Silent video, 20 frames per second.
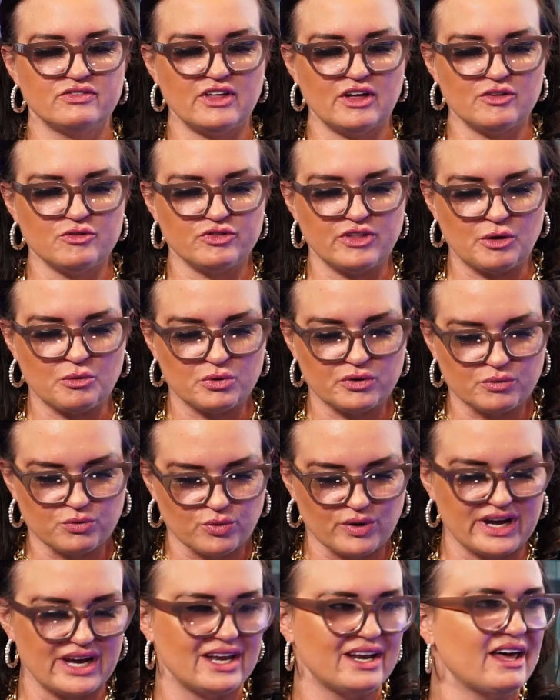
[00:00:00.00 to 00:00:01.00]
that they will
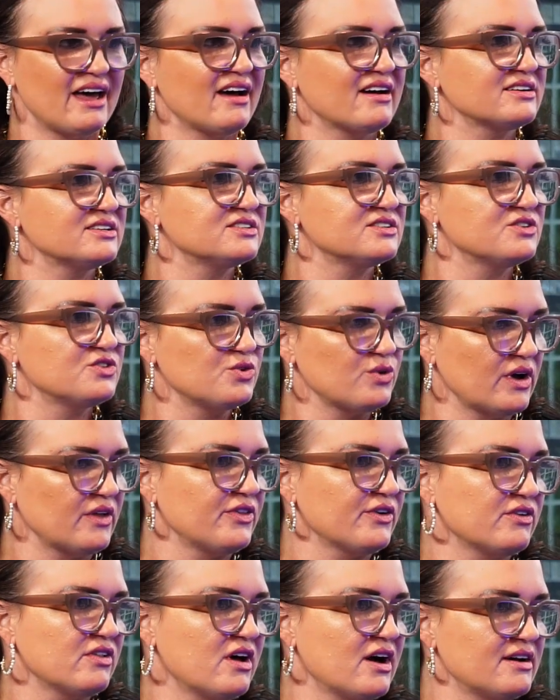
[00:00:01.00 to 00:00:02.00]
reenact throughout
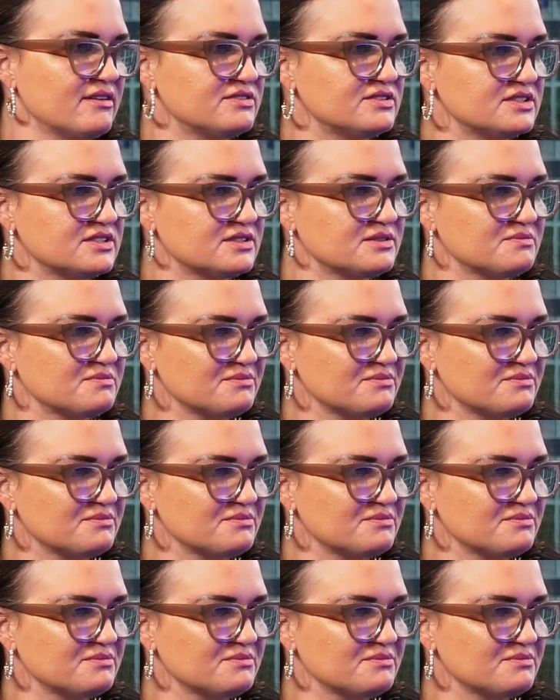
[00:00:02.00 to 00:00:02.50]
their lives.